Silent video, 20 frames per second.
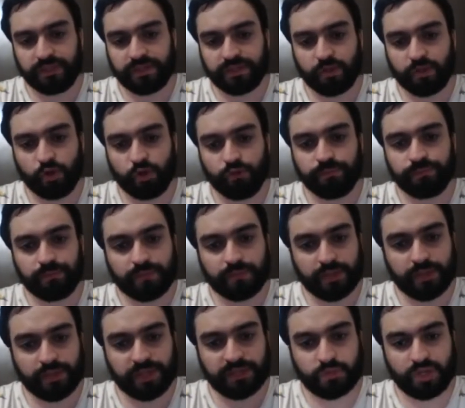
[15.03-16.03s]
So
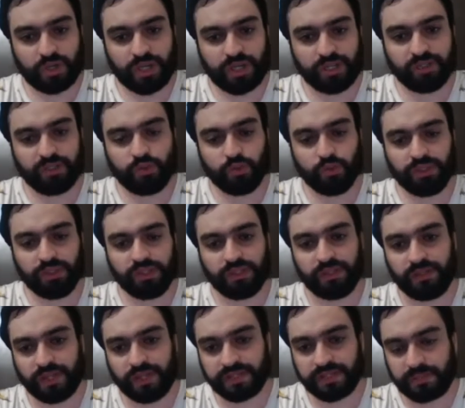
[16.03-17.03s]
that's why I included
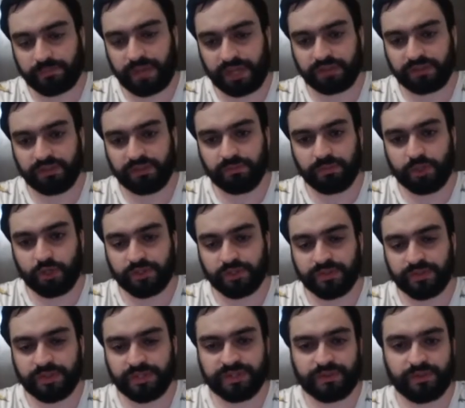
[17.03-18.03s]
it as a pattern, because
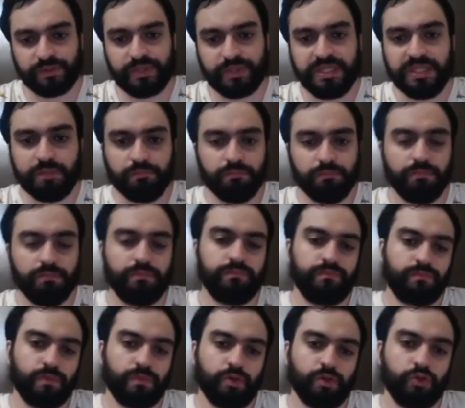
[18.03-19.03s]
this theme
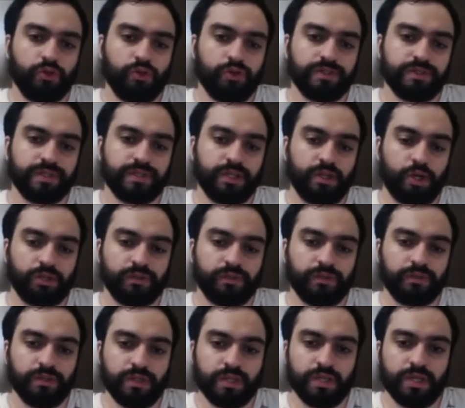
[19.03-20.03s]
occurs a lot.
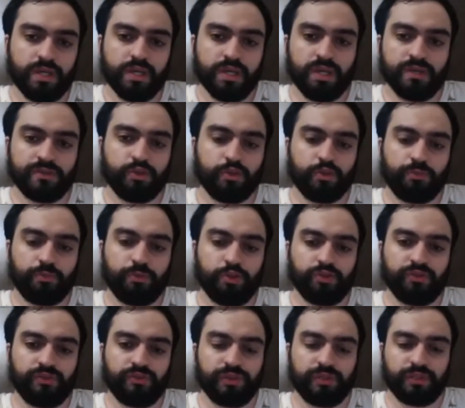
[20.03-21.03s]
So the
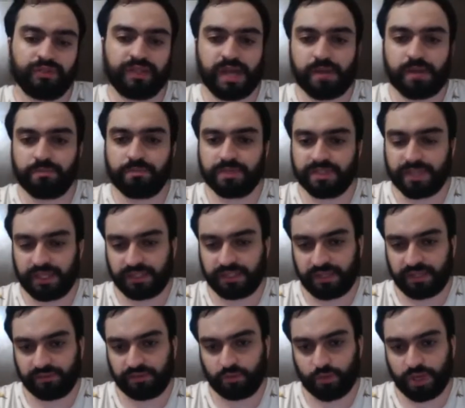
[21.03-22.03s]
point of the trap is that
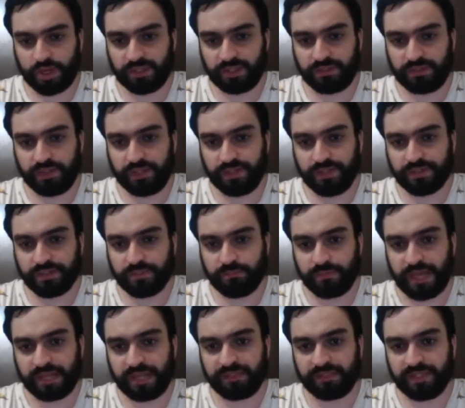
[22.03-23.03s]
after white takes,
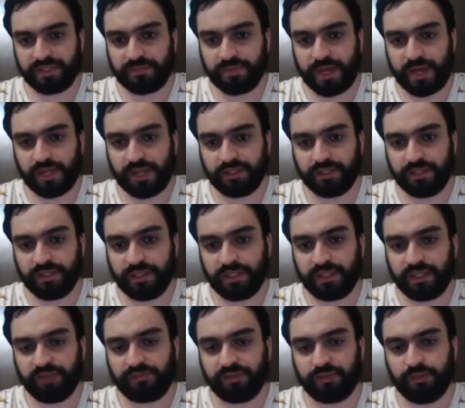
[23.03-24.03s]
black takes back, and
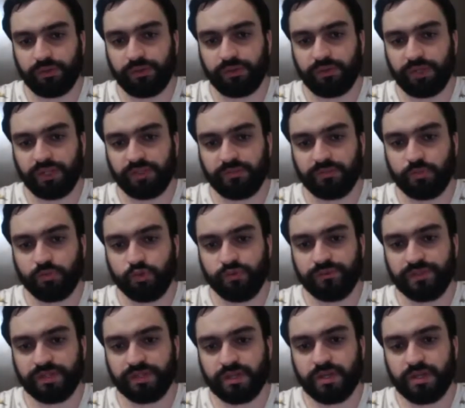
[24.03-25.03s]
after the knight
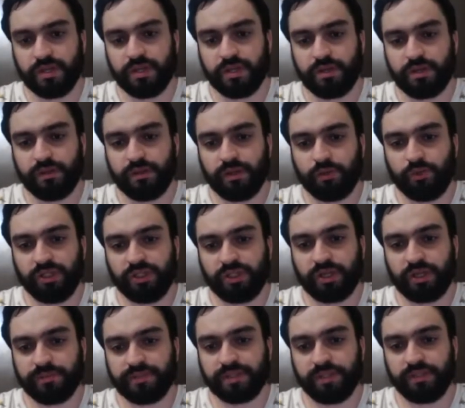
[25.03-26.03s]
moves, the queen
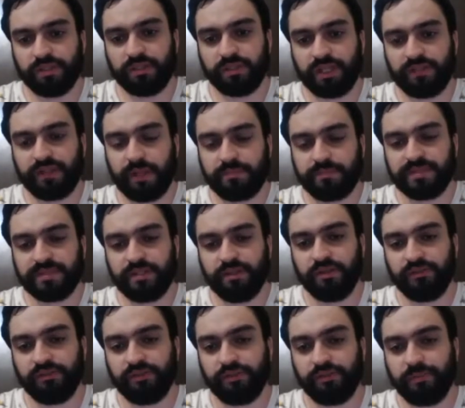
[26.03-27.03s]
comes in and helps
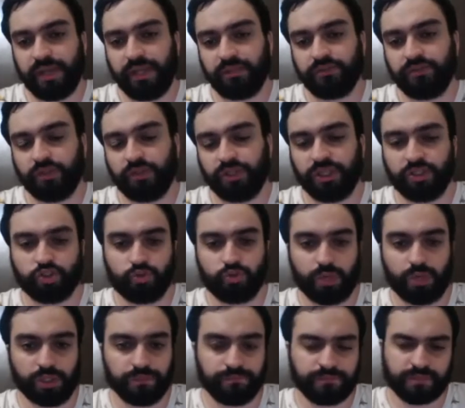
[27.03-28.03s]
deliver mate on
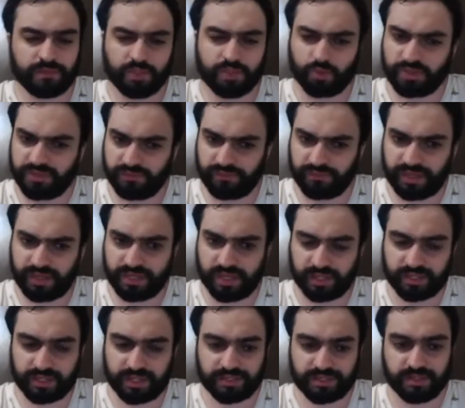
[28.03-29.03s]
h1. So it's a very
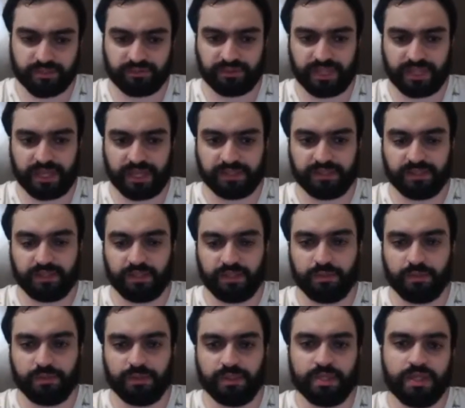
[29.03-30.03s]
aggressive
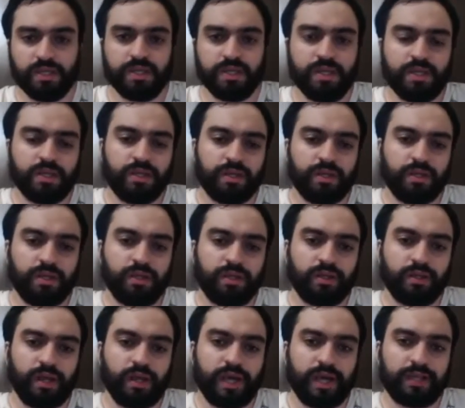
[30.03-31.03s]
tactical
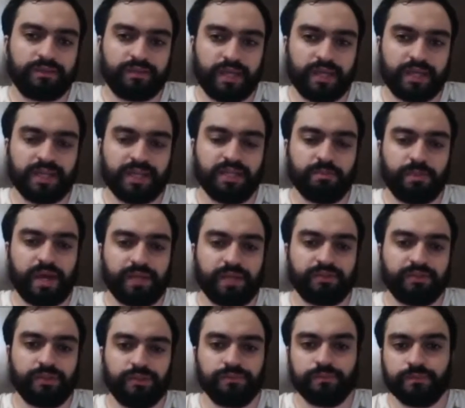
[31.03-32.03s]
attacking
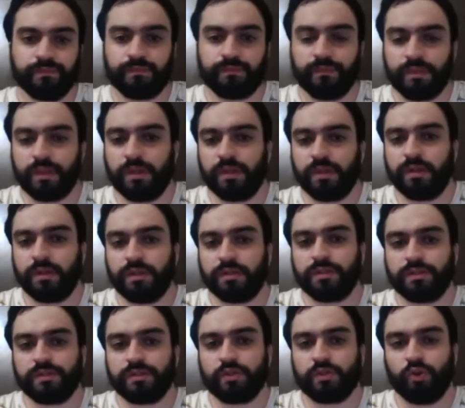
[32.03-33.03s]
pattern.
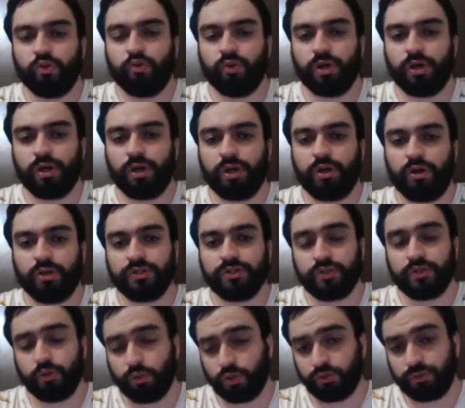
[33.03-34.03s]
So
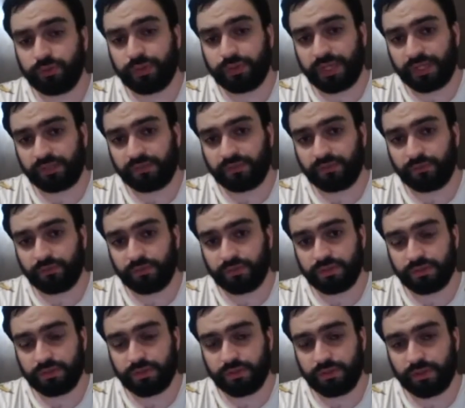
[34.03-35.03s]
also note that
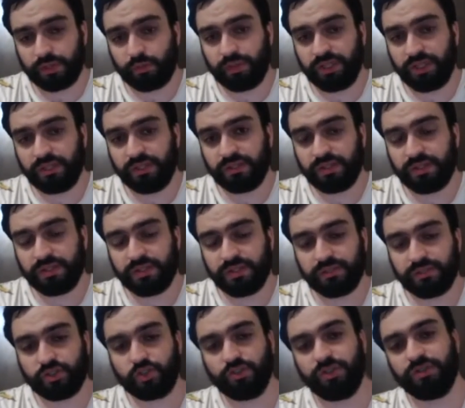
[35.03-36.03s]
the queen
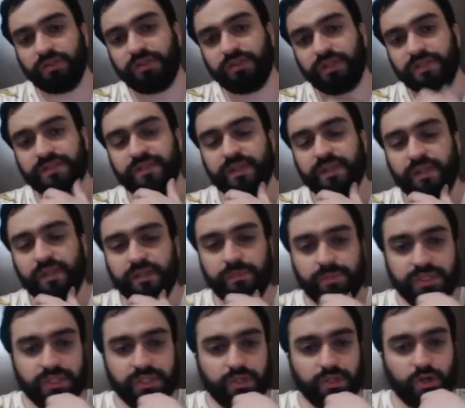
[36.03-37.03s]
shouldn't necessarily
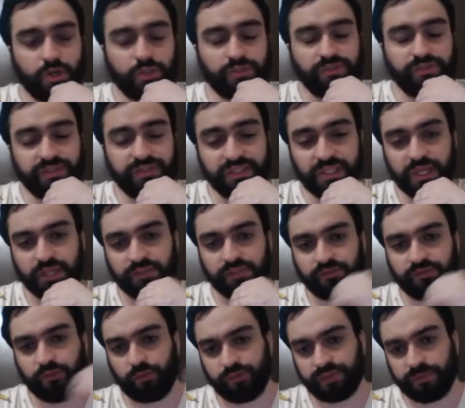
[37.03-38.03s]
be on d8
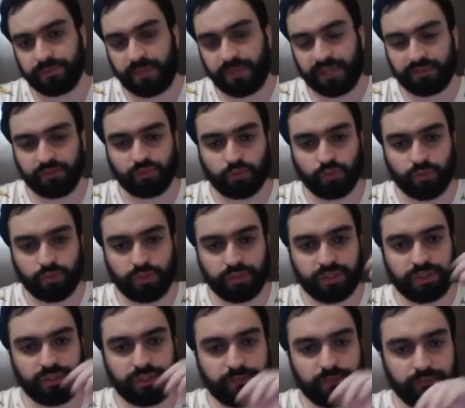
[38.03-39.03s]
for this pattern to
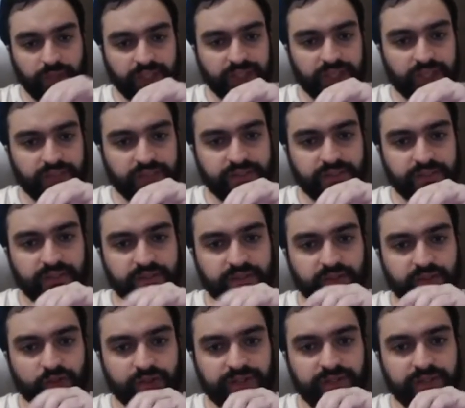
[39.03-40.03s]
work. In many cases it's
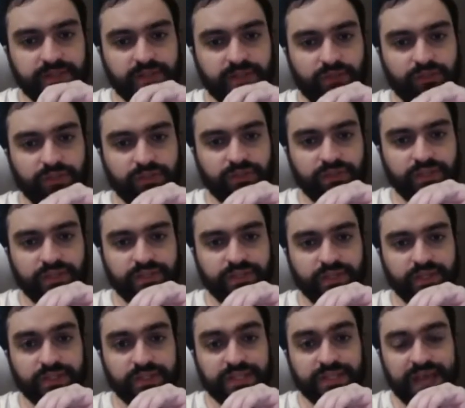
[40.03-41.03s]
on c7,
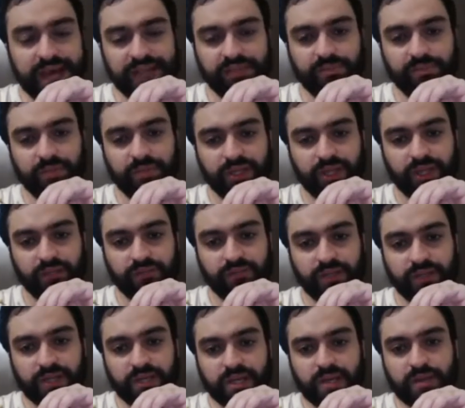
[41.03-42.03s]
d6 and b8.
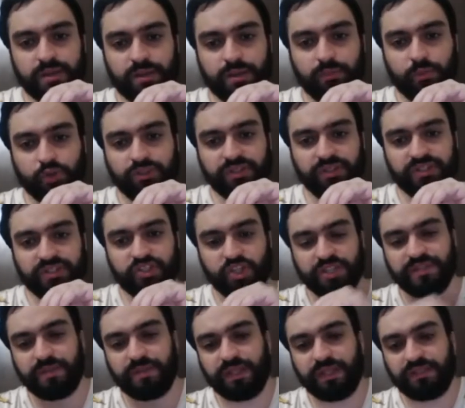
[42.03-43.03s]
The point is
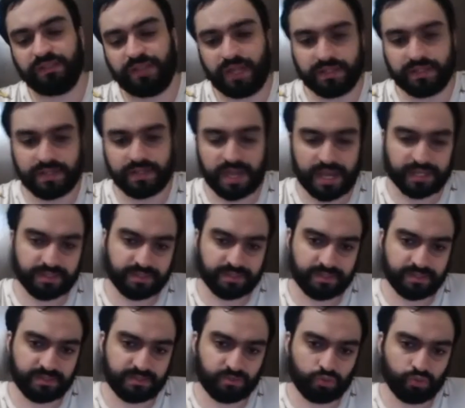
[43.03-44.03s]
just that it has
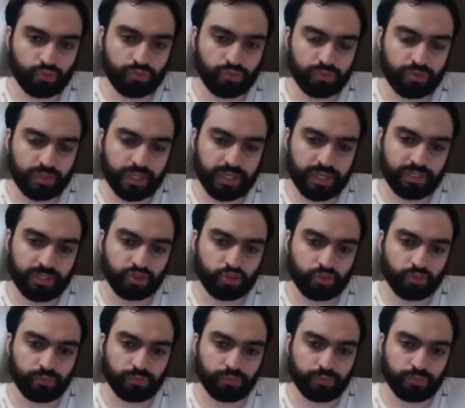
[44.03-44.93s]
access to h2.